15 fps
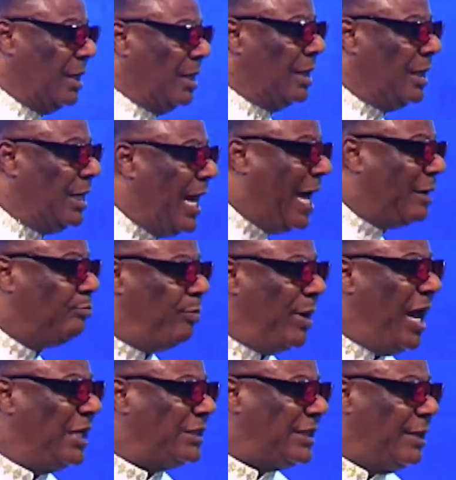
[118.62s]
Let
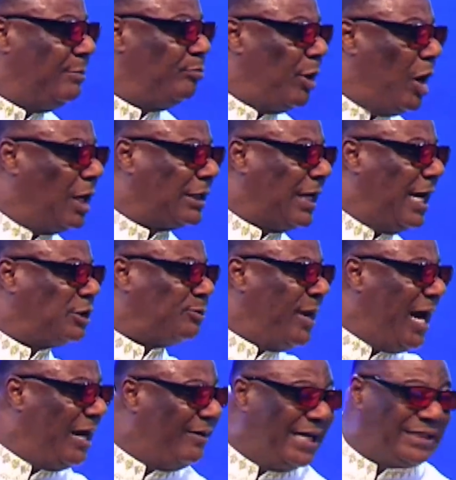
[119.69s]
blessing blockers be
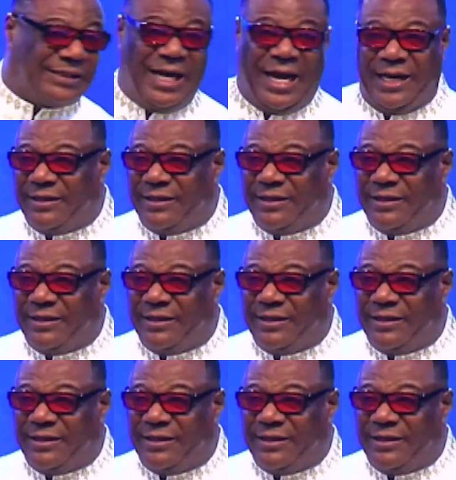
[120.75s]
arrested.